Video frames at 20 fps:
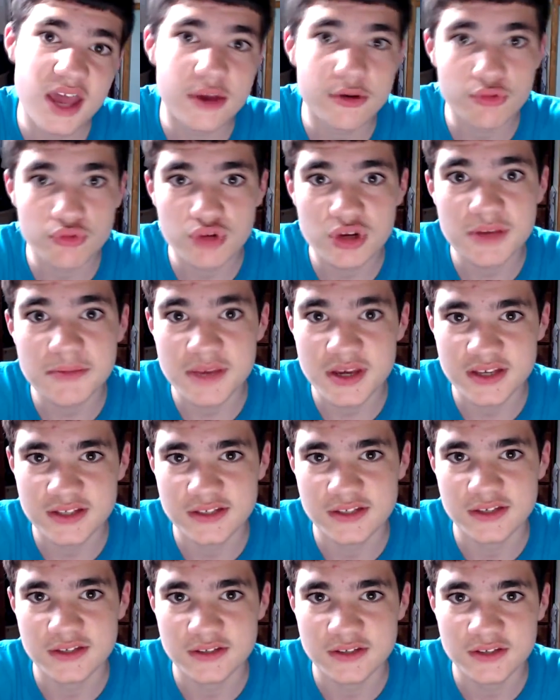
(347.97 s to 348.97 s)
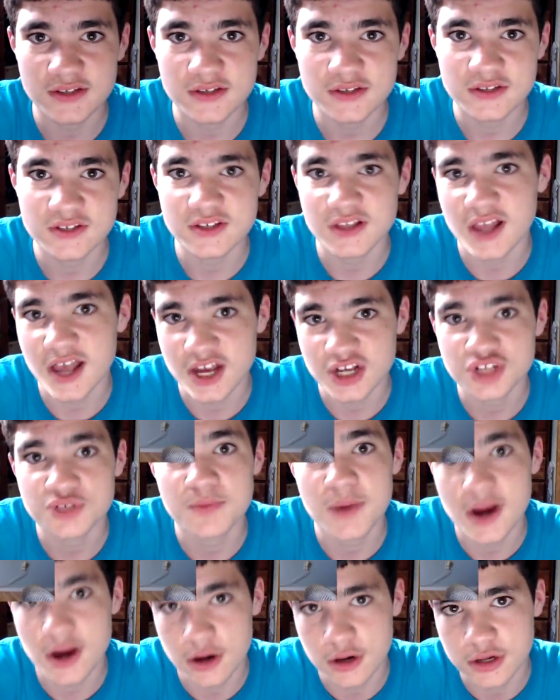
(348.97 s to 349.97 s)
And remixes /
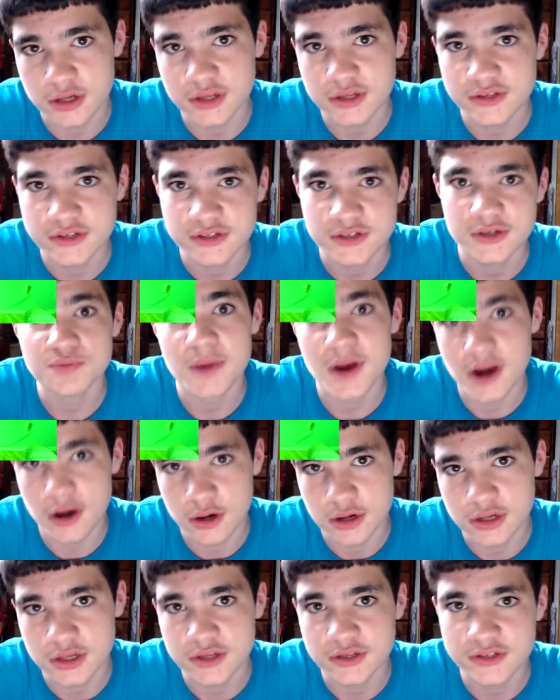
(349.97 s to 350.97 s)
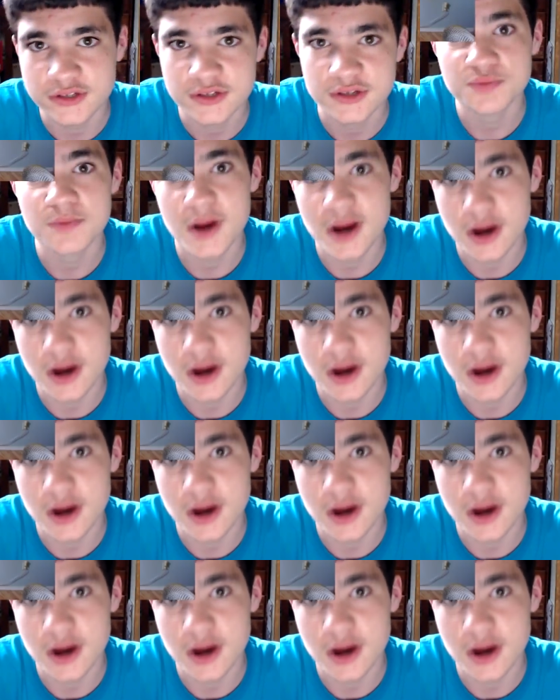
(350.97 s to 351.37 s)
parodies. Parodies.